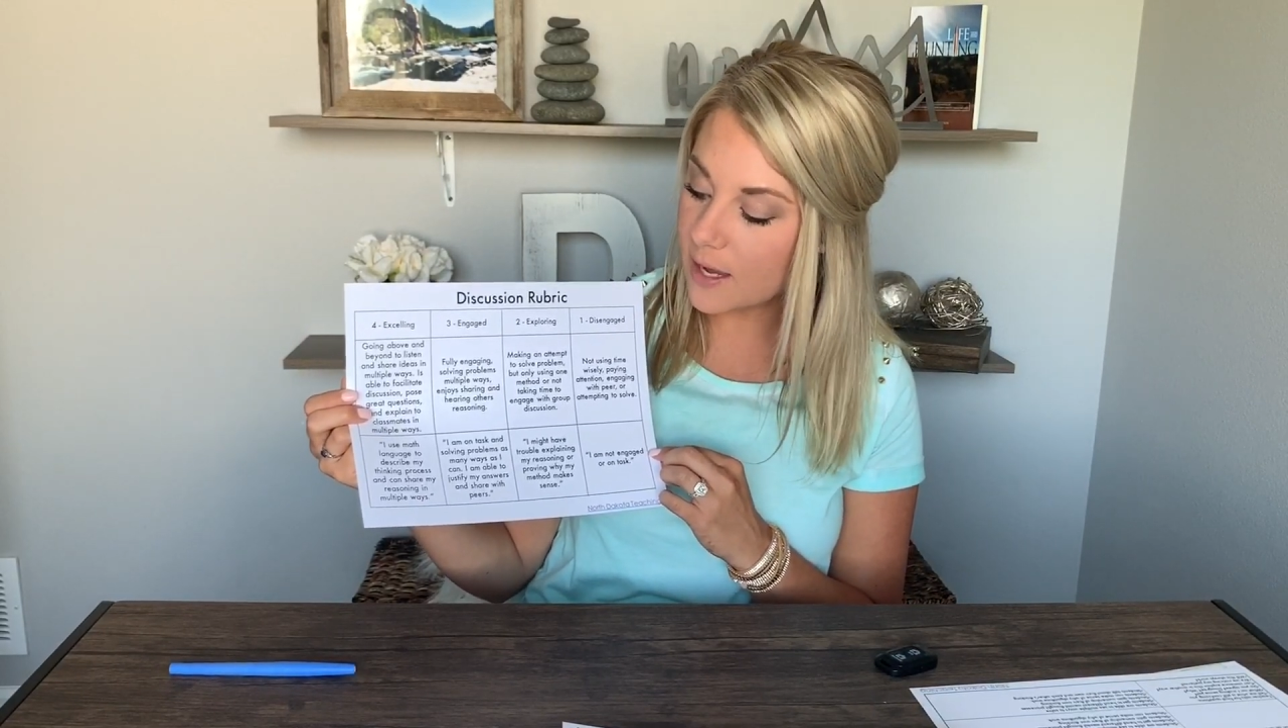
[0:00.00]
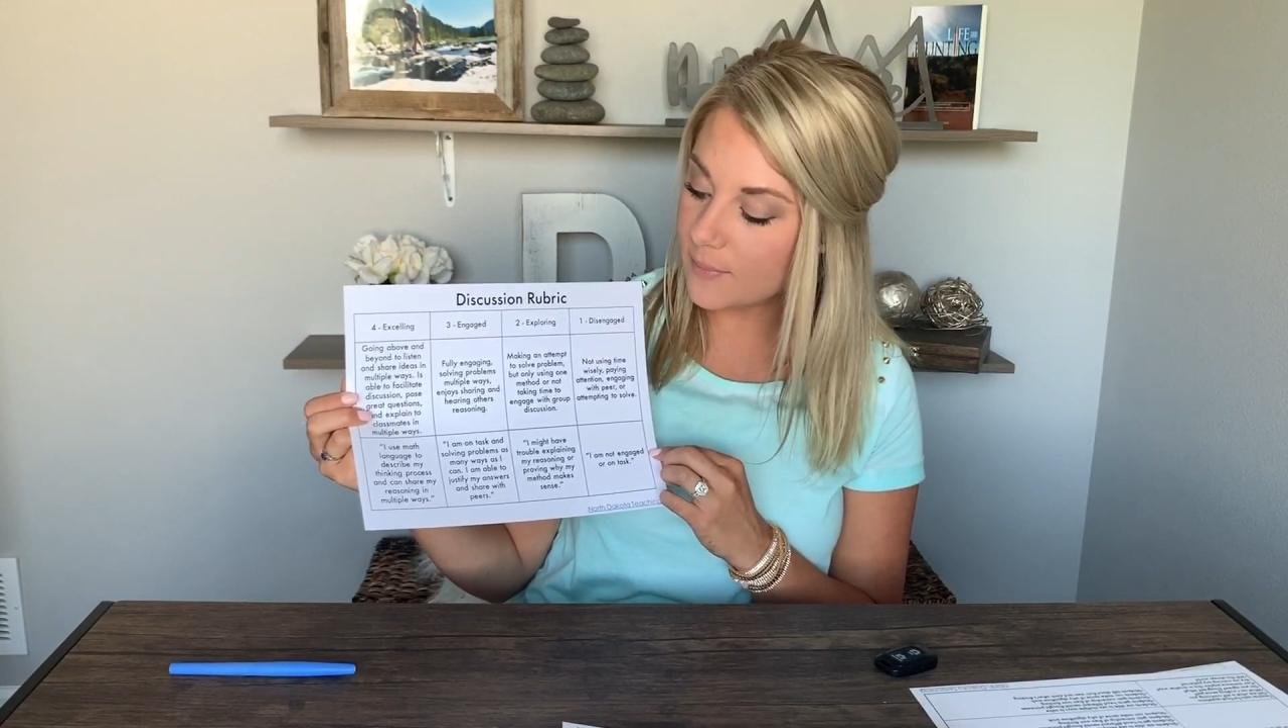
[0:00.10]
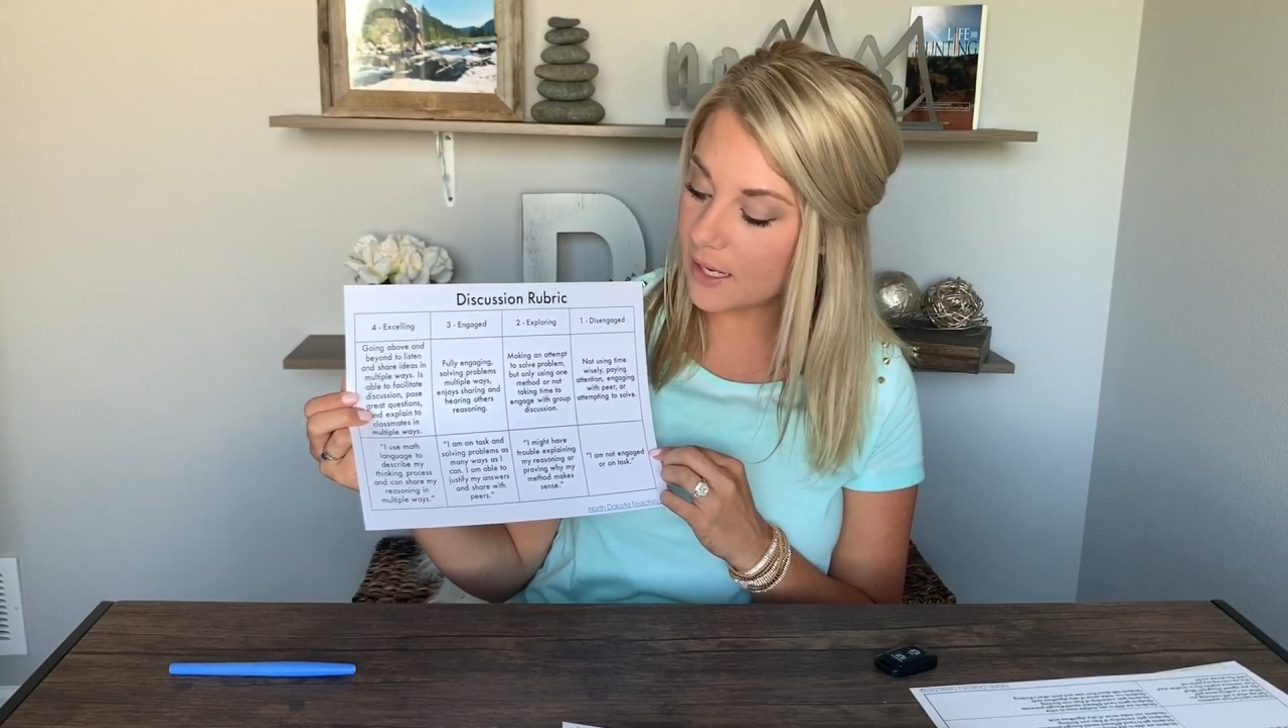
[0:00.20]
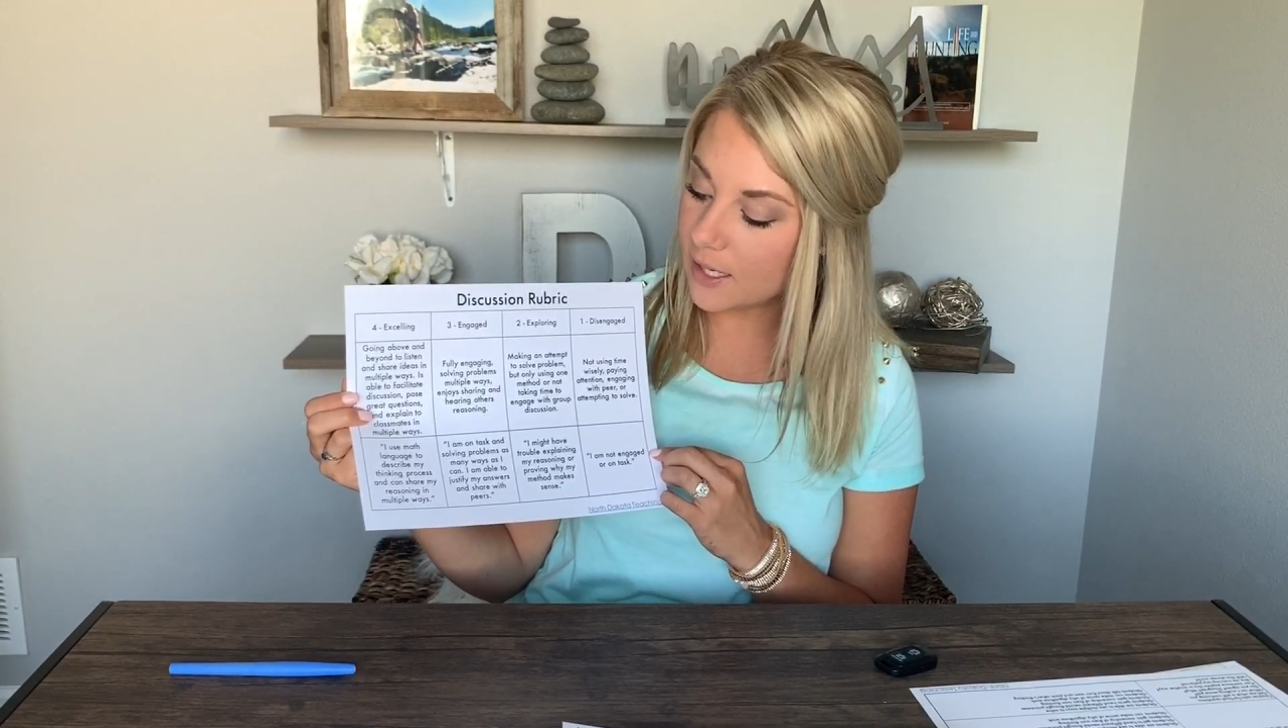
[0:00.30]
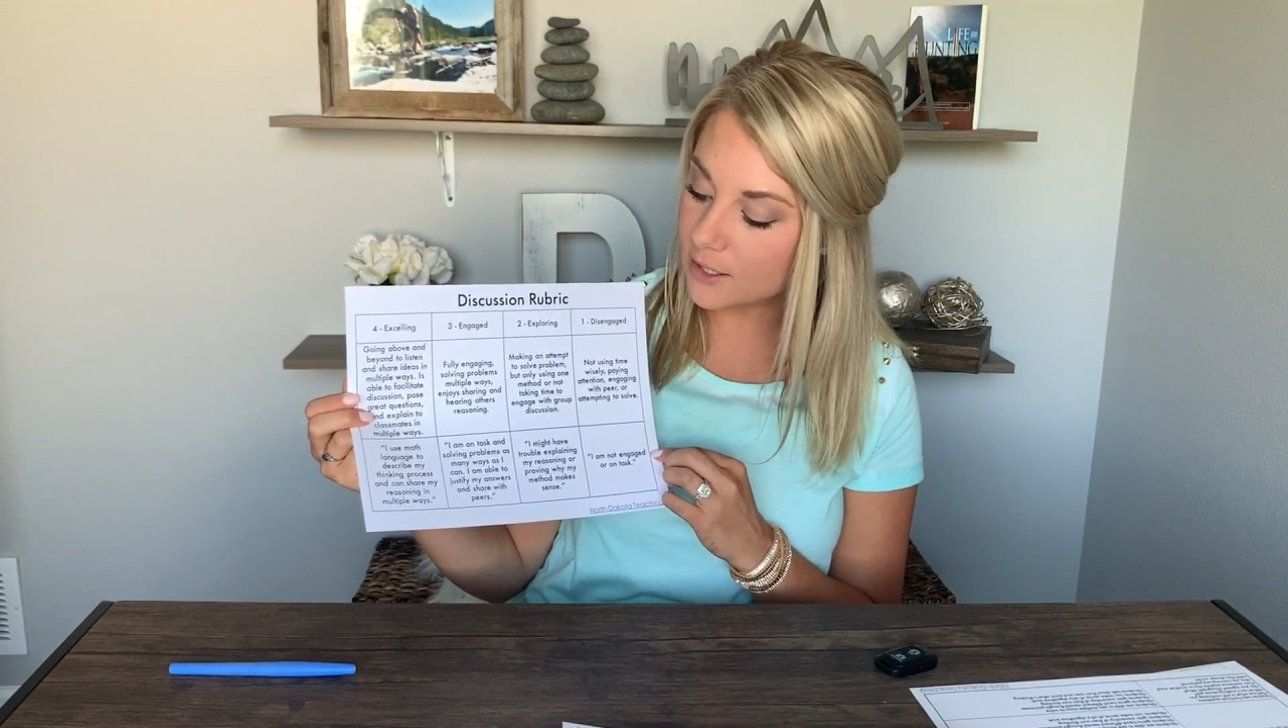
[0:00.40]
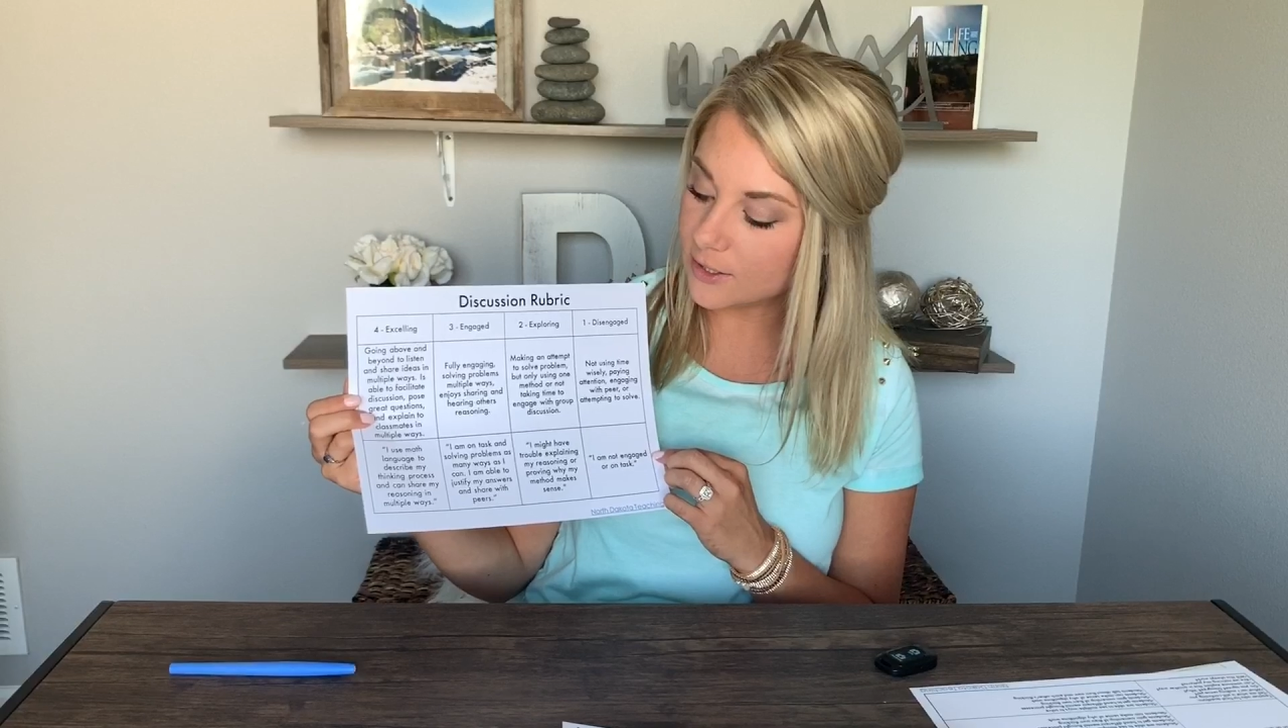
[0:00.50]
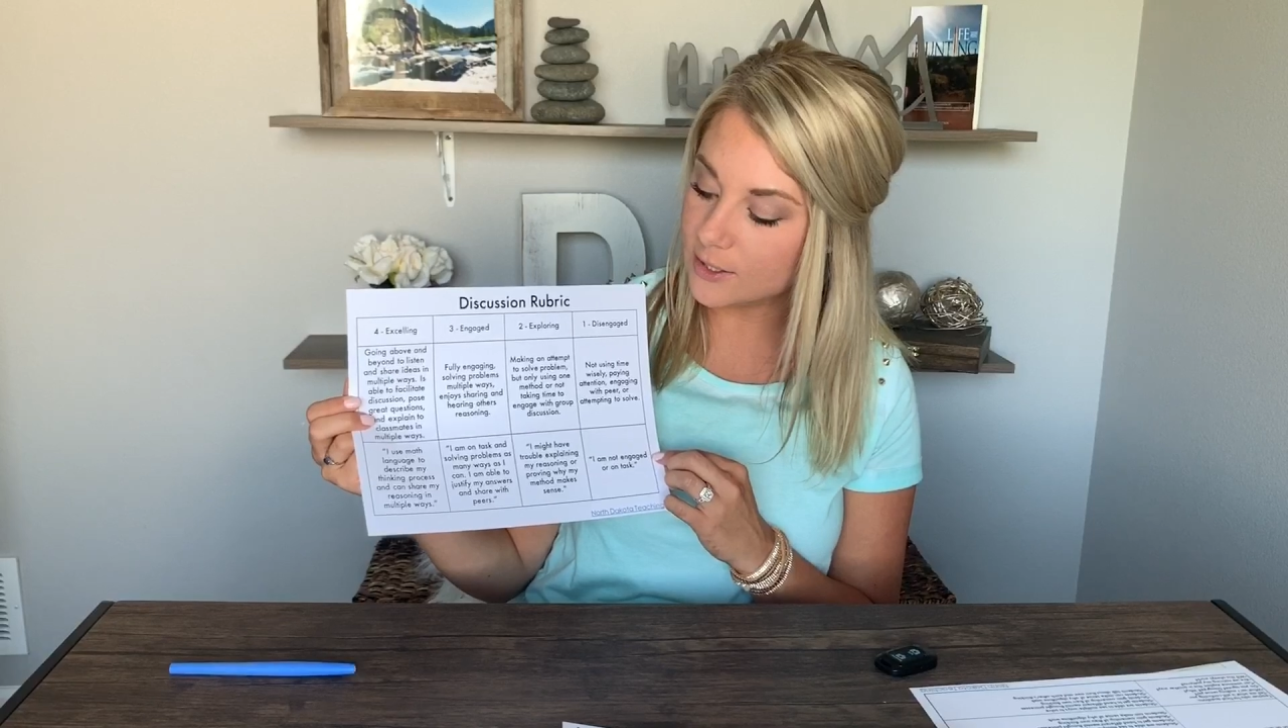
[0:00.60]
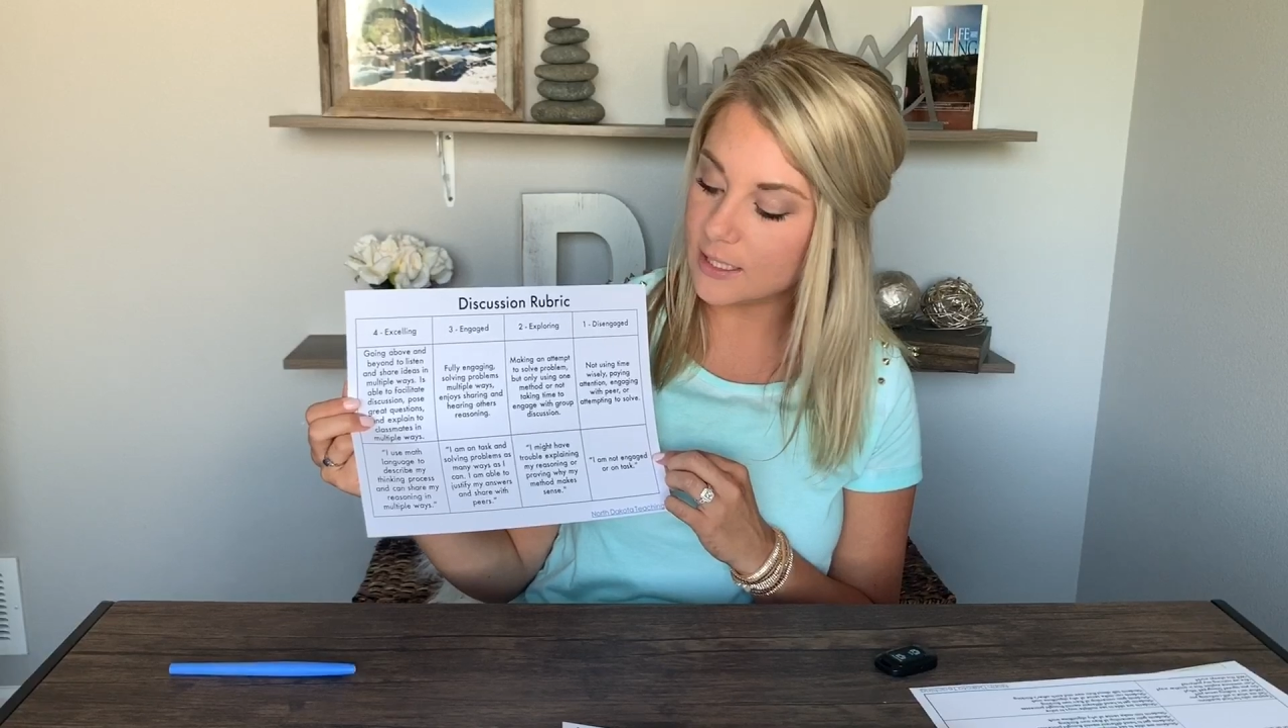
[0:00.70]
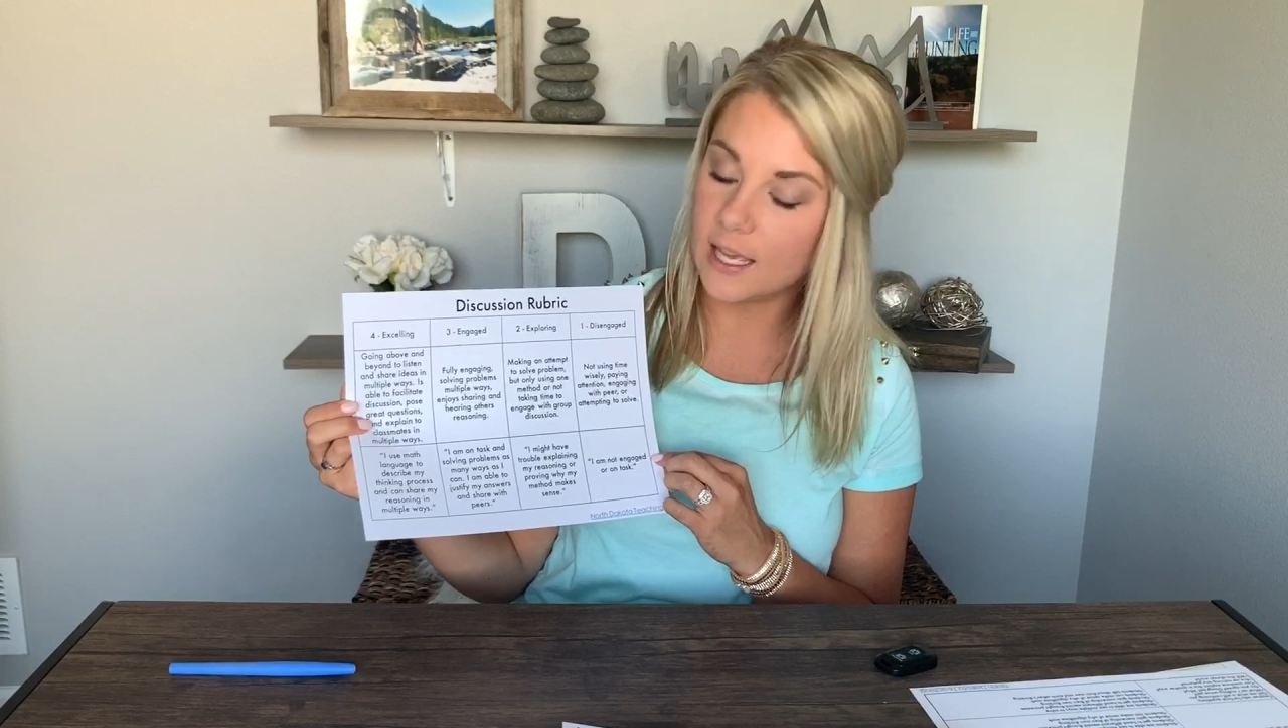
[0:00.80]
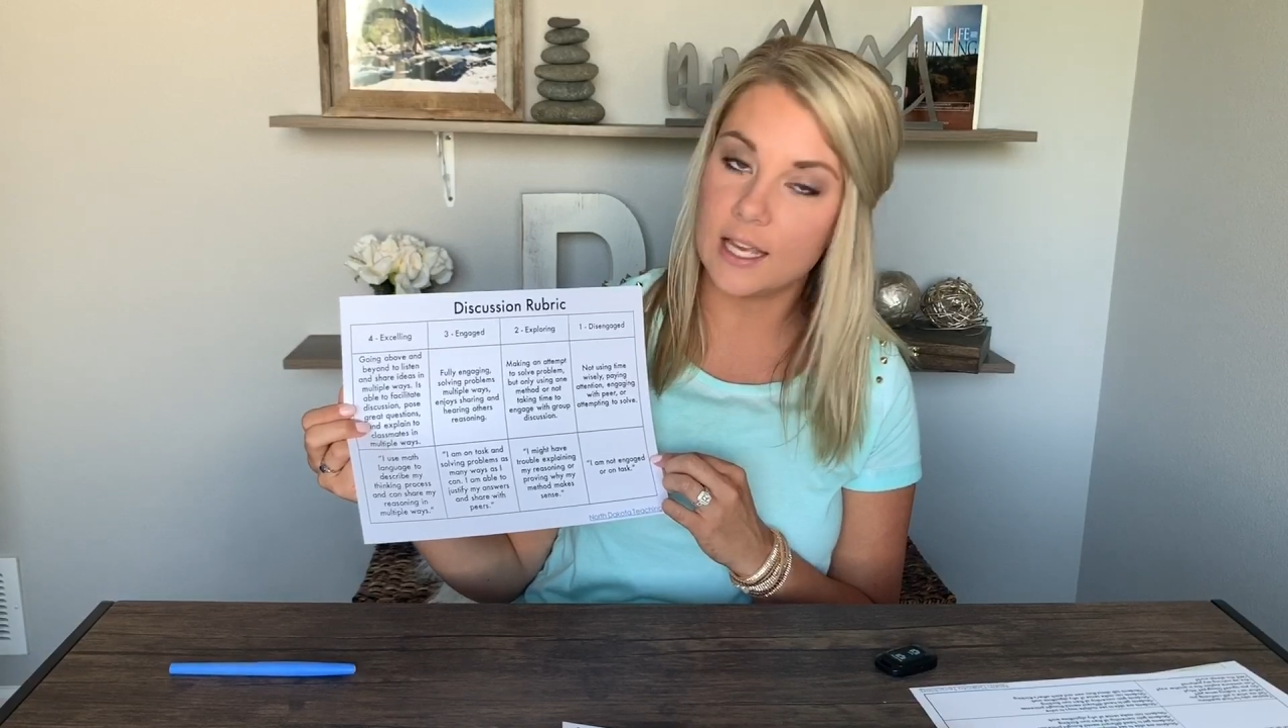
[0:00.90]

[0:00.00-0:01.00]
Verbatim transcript: my answers